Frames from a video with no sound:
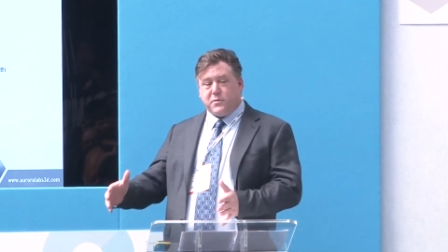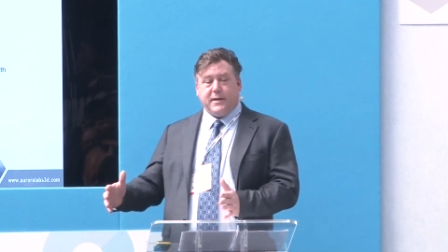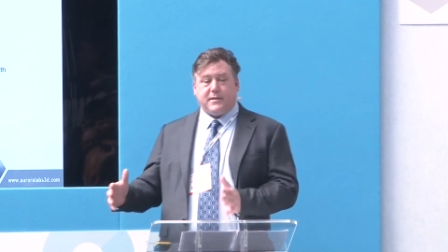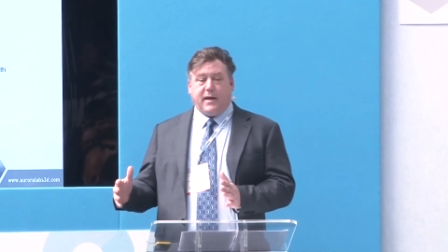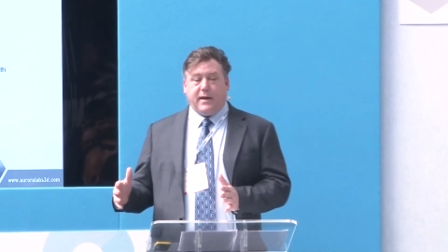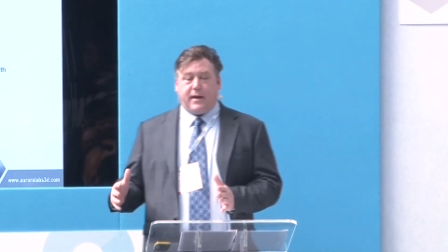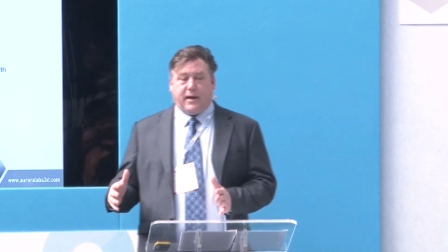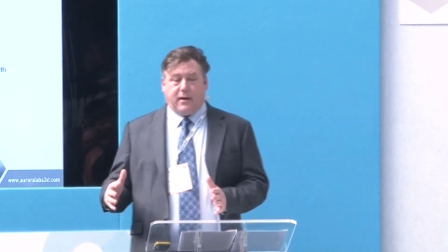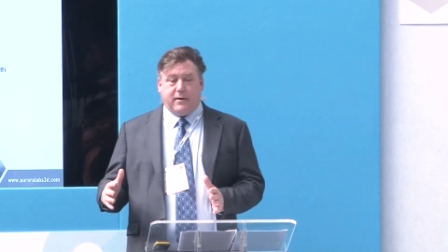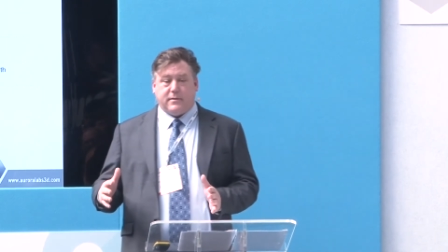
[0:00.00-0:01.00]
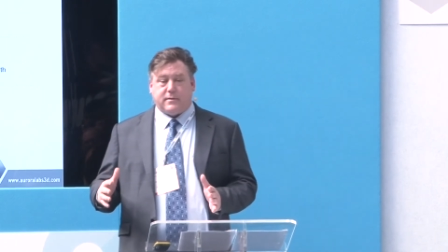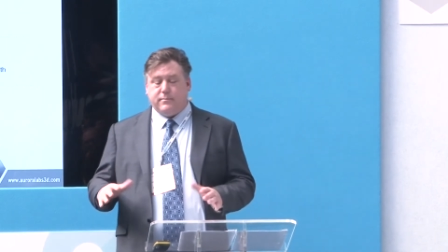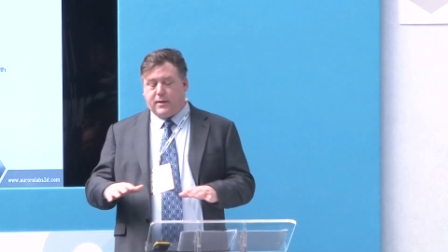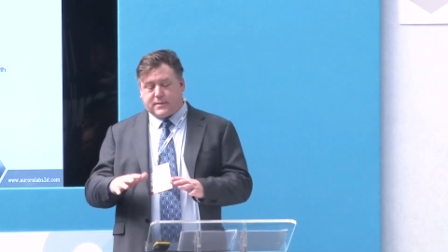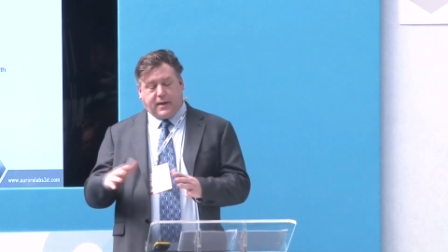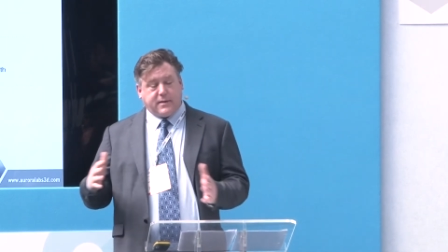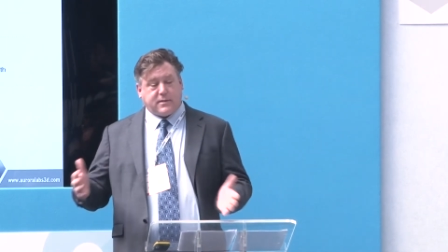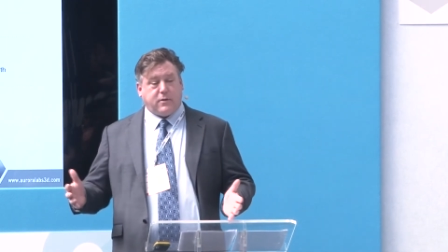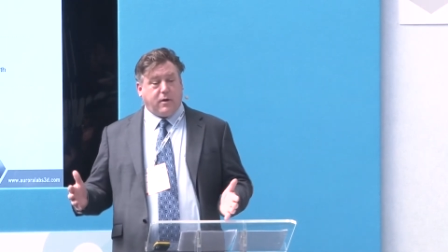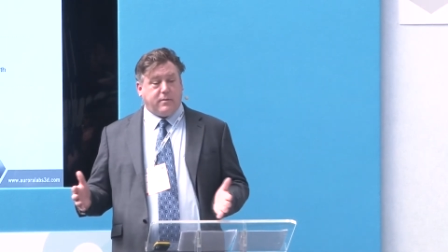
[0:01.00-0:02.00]
weighs 10 kilos, let's say a
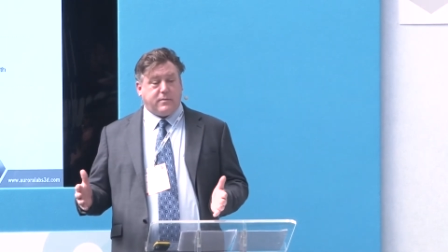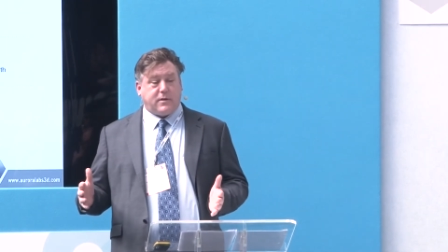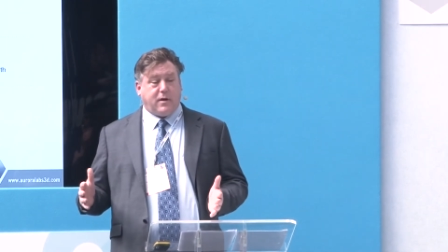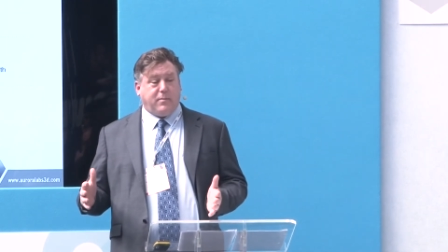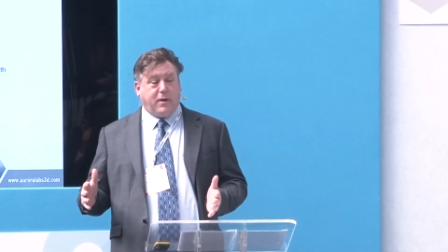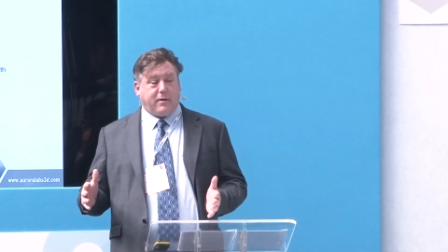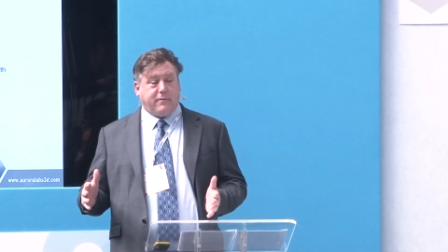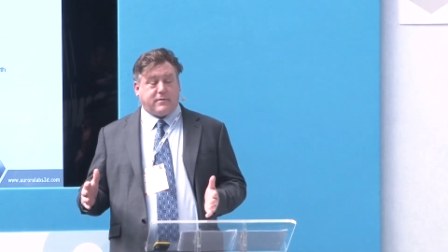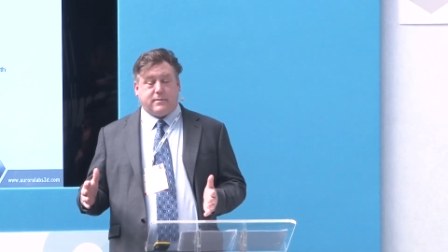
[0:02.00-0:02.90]
solid block of